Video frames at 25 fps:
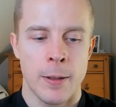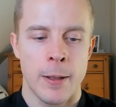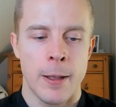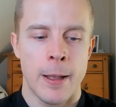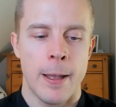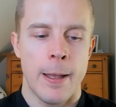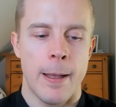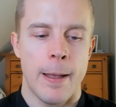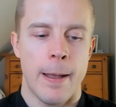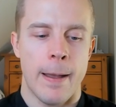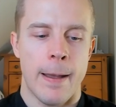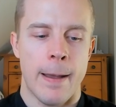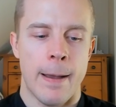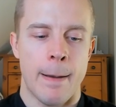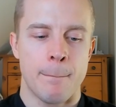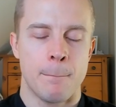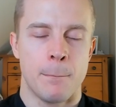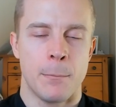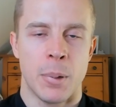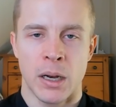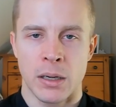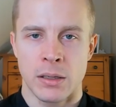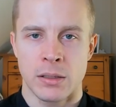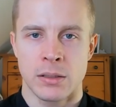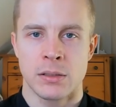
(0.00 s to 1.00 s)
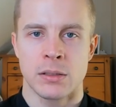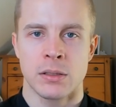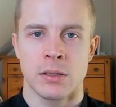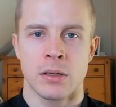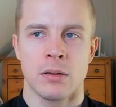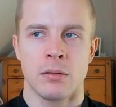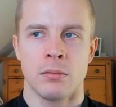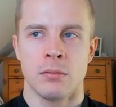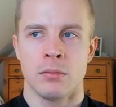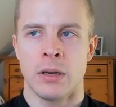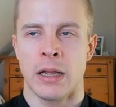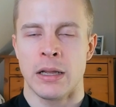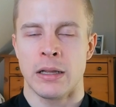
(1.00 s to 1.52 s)
Uh, but uh,
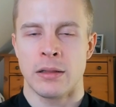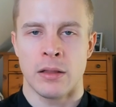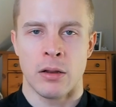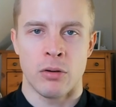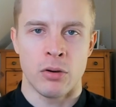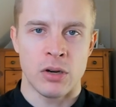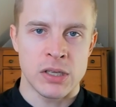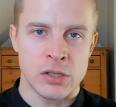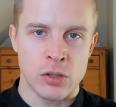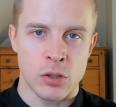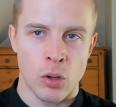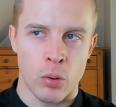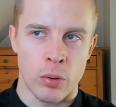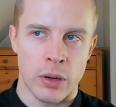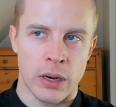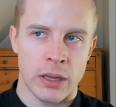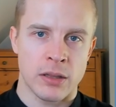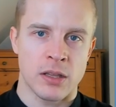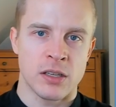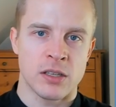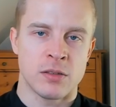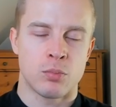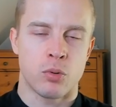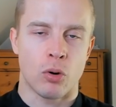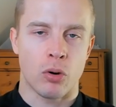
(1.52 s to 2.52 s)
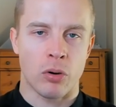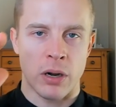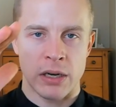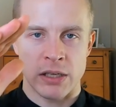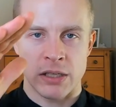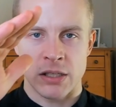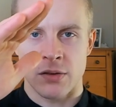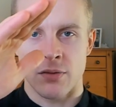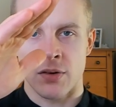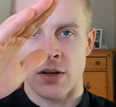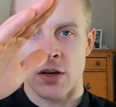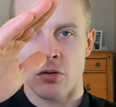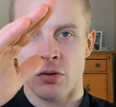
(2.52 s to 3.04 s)
like there is no like this
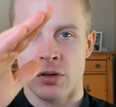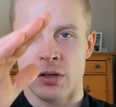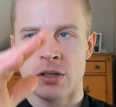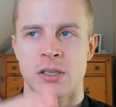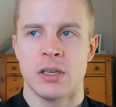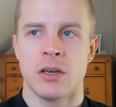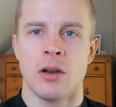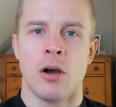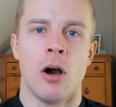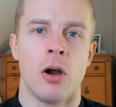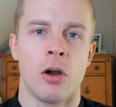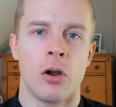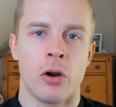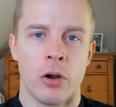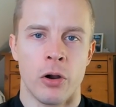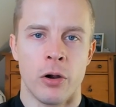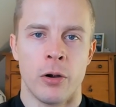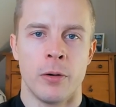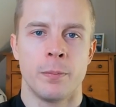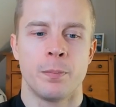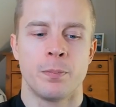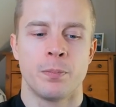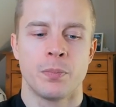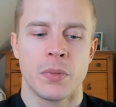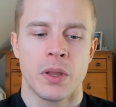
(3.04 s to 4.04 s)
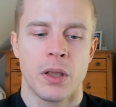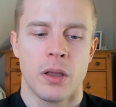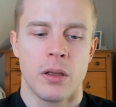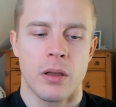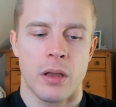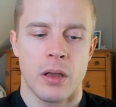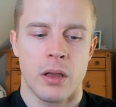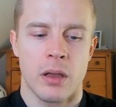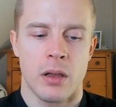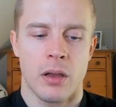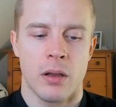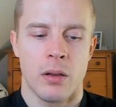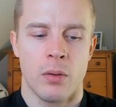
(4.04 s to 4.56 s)
progressive increase in hunger
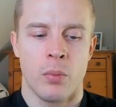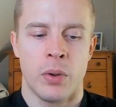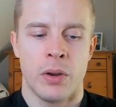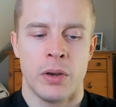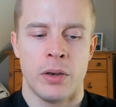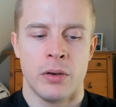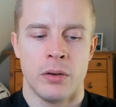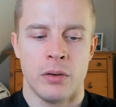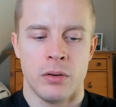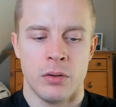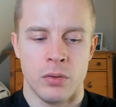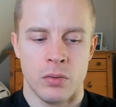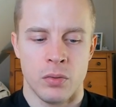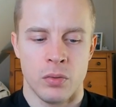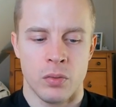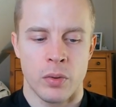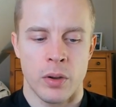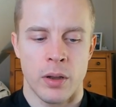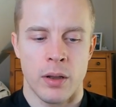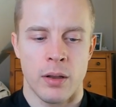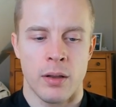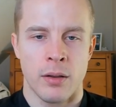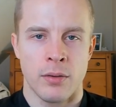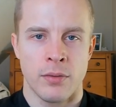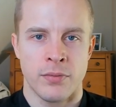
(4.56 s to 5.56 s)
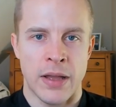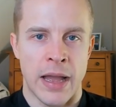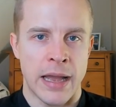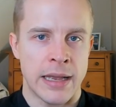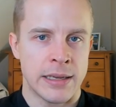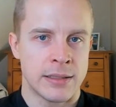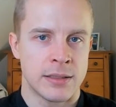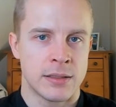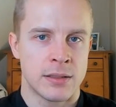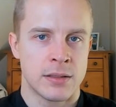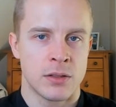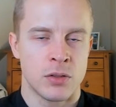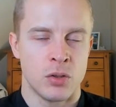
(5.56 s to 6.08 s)
uh, when you uh,
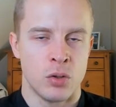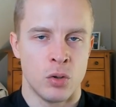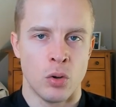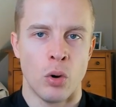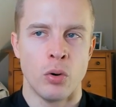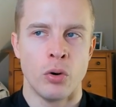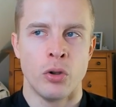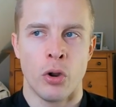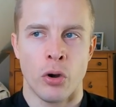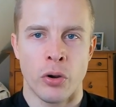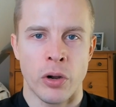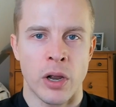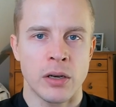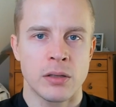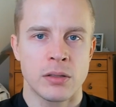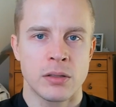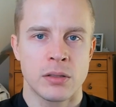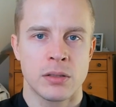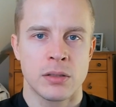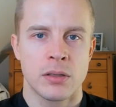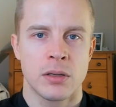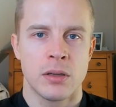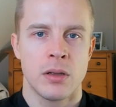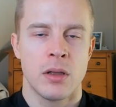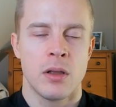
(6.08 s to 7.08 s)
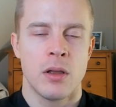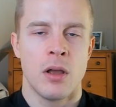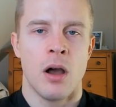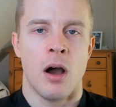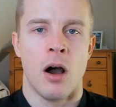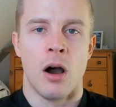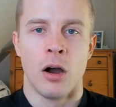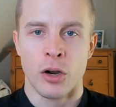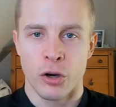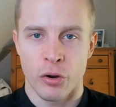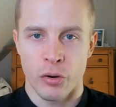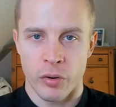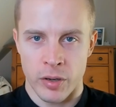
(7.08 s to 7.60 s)
fast. You, you're not
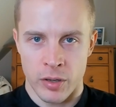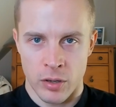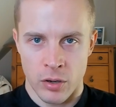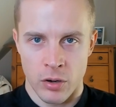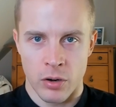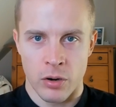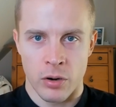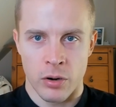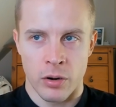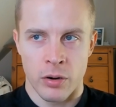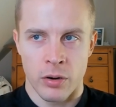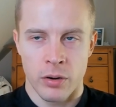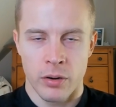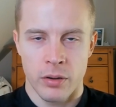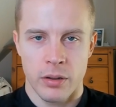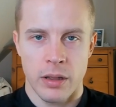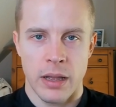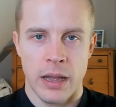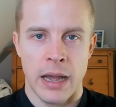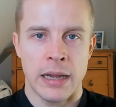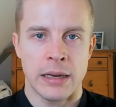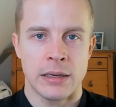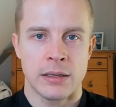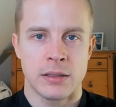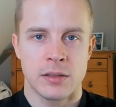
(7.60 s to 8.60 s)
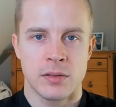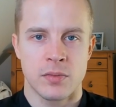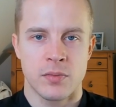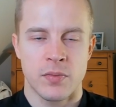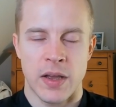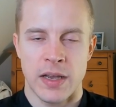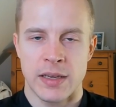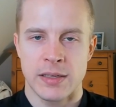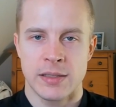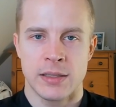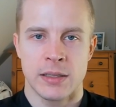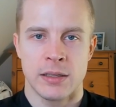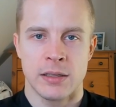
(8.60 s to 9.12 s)
hungrier at
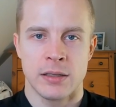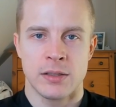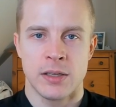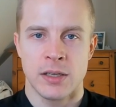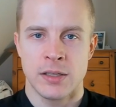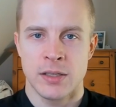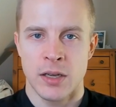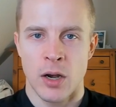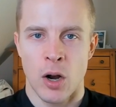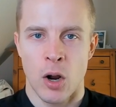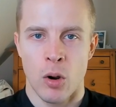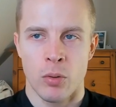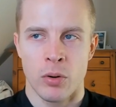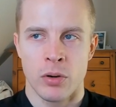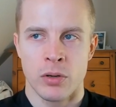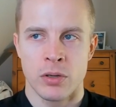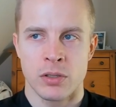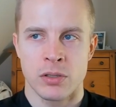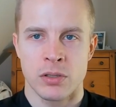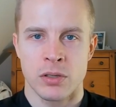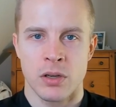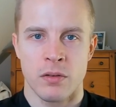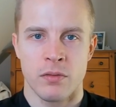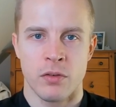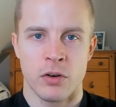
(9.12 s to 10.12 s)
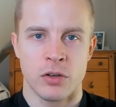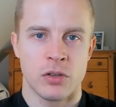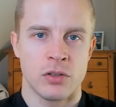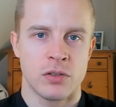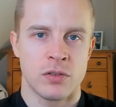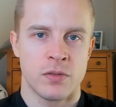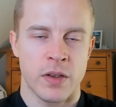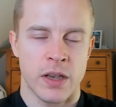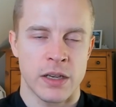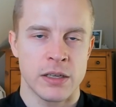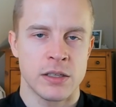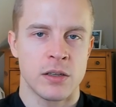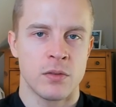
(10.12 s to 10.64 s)
fasting 16 hours versus
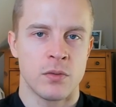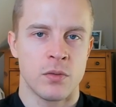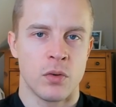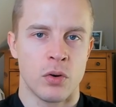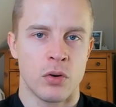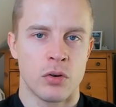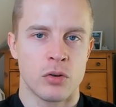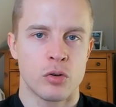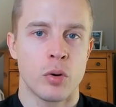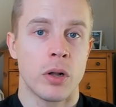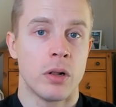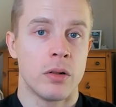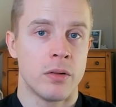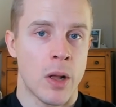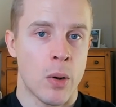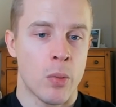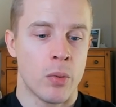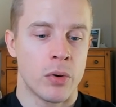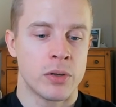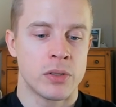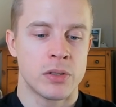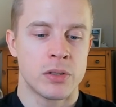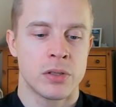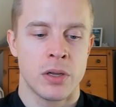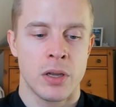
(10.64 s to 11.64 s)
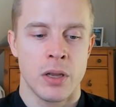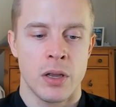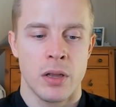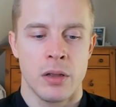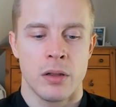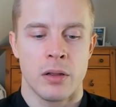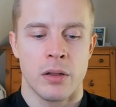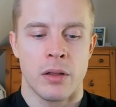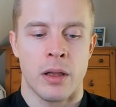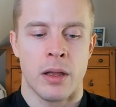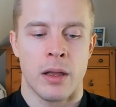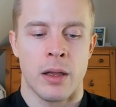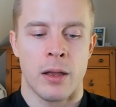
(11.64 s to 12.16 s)
fasting for 12 hours
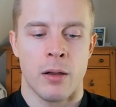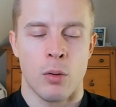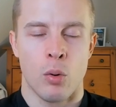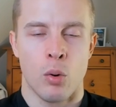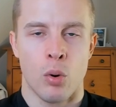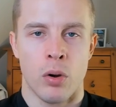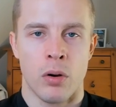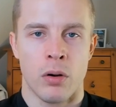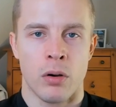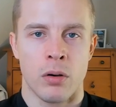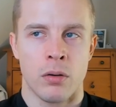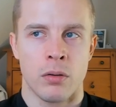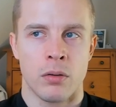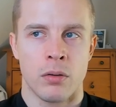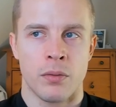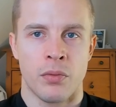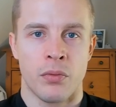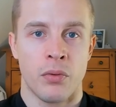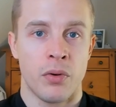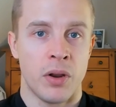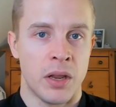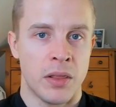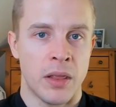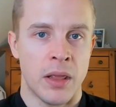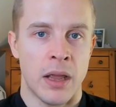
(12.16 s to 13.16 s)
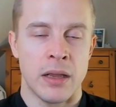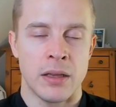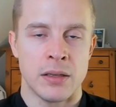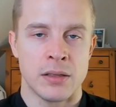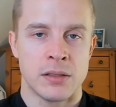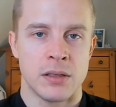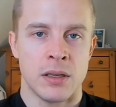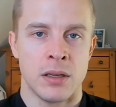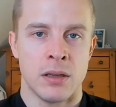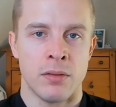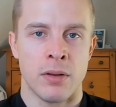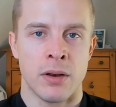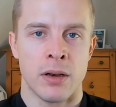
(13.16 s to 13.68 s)
uh, or three days
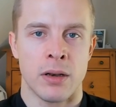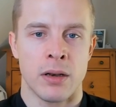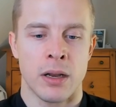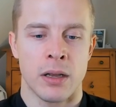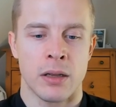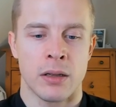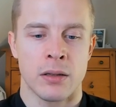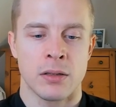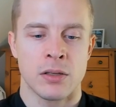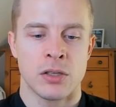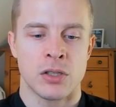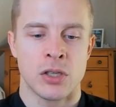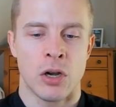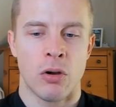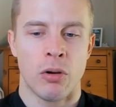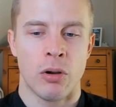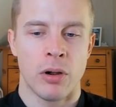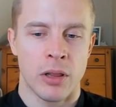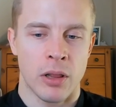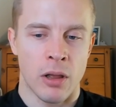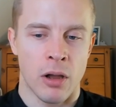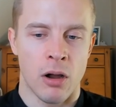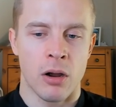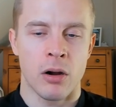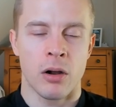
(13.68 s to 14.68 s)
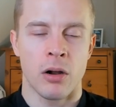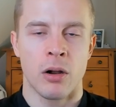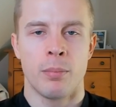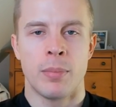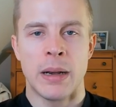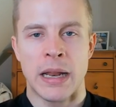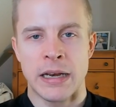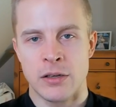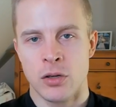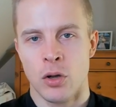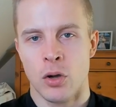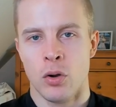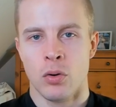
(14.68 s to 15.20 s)
even like generally the hunger
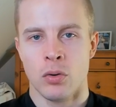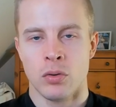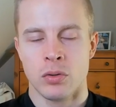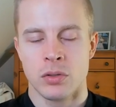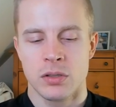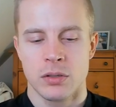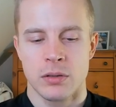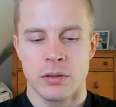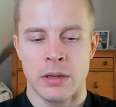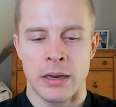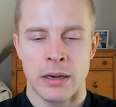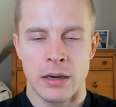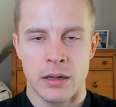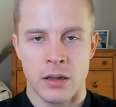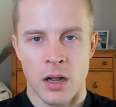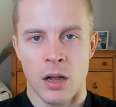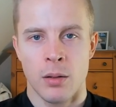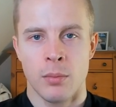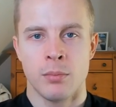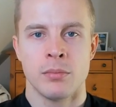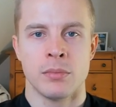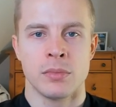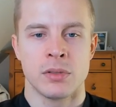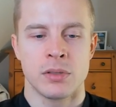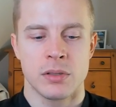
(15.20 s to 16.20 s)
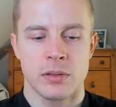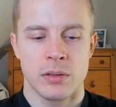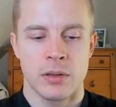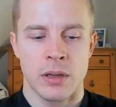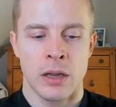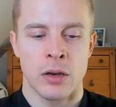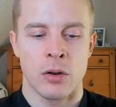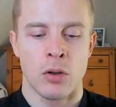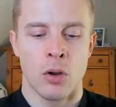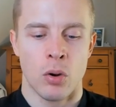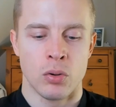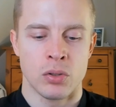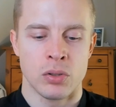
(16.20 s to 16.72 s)
plateaus and it comes
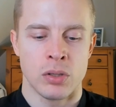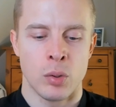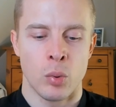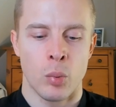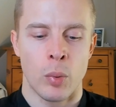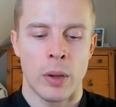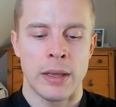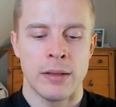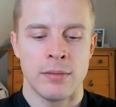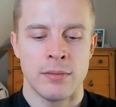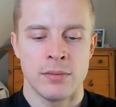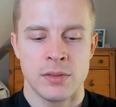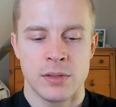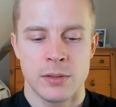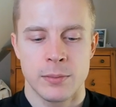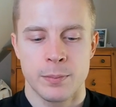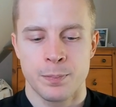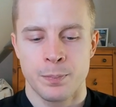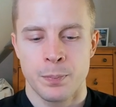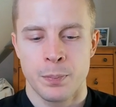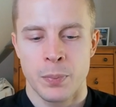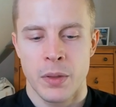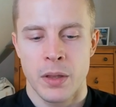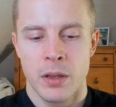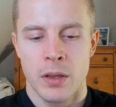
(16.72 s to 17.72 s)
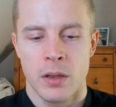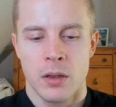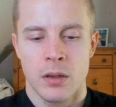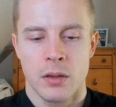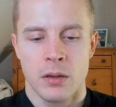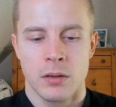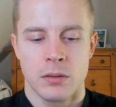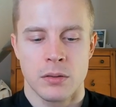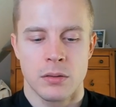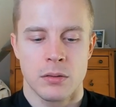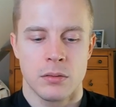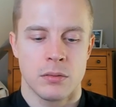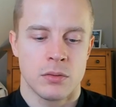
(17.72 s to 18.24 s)
and goes in waves
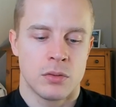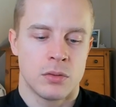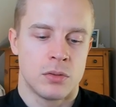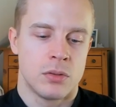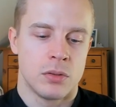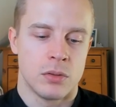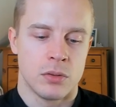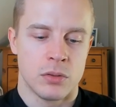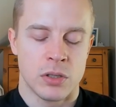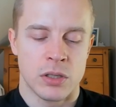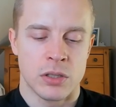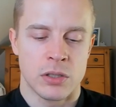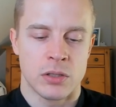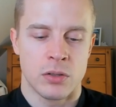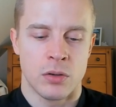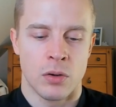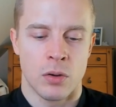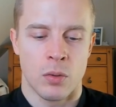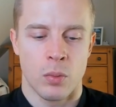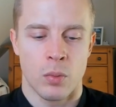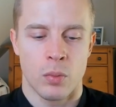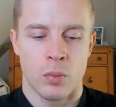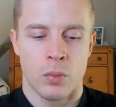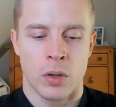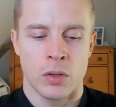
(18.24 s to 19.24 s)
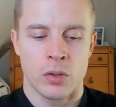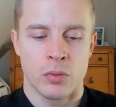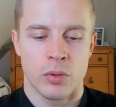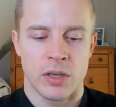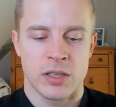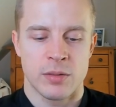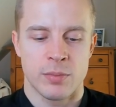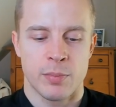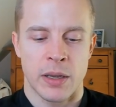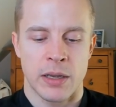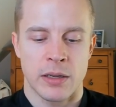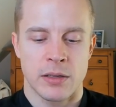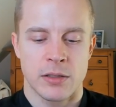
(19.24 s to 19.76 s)
to just you know what to
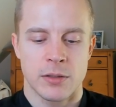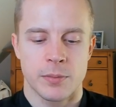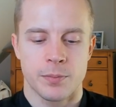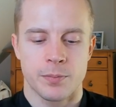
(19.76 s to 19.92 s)
expect